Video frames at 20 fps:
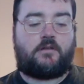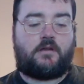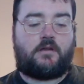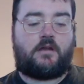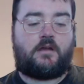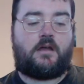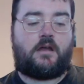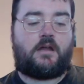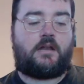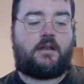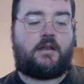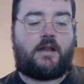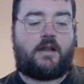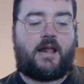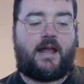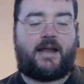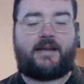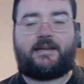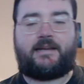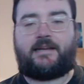are
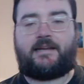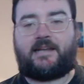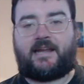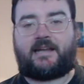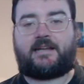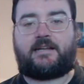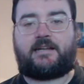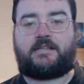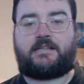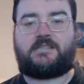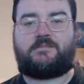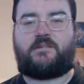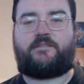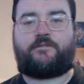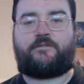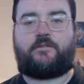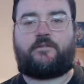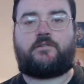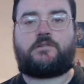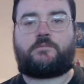highly likely to be
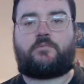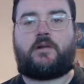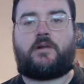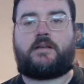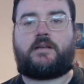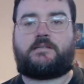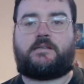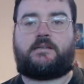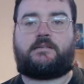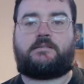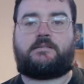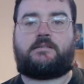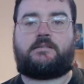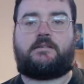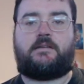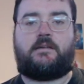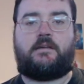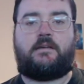first pressings.